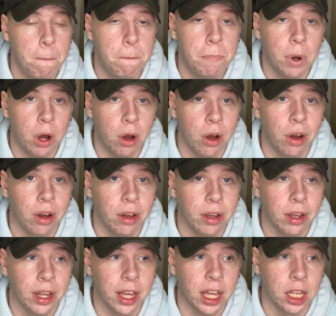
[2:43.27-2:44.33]
But
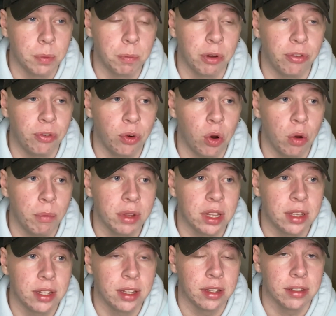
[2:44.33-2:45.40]
his
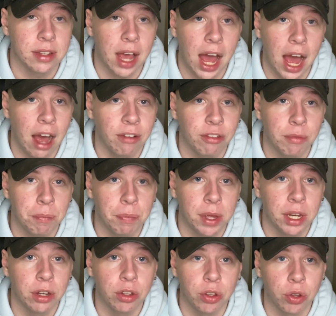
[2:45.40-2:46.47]
performances haven't
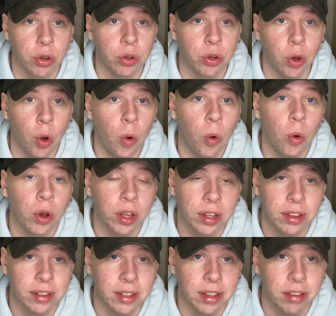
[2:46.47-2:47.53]
been good or
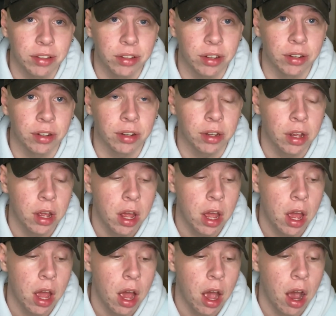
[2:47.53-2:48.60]
consistent.
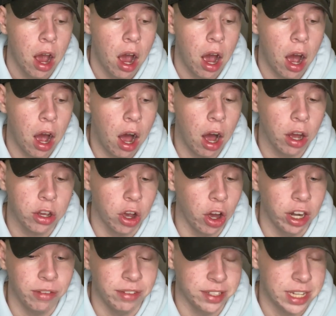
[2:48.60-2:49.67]
I
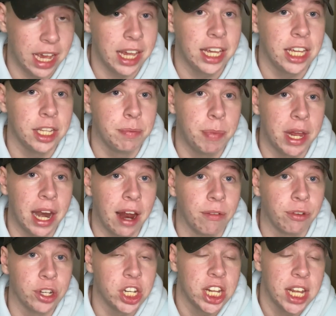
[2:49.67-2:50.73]
can't even say he's been
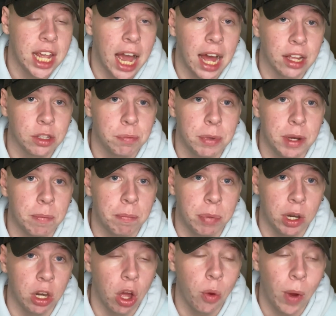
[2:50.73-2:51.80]
average. He has been
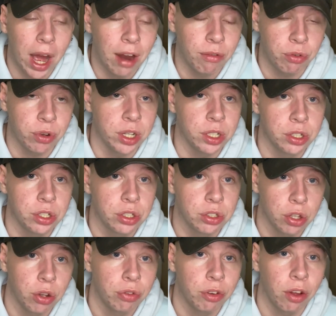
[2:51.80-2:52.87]
below average
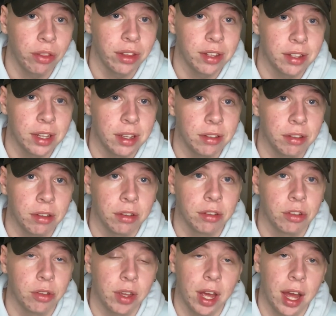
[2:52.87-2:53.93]
so far this season,
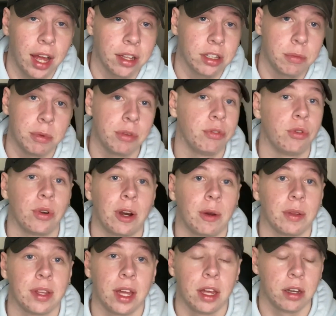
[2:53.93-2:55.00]
so it has to be a 4
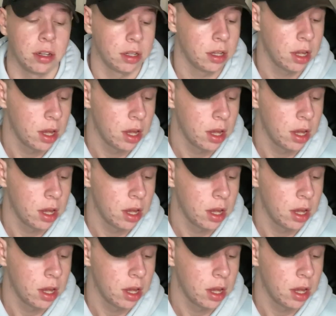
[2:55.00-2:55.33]
out of 10.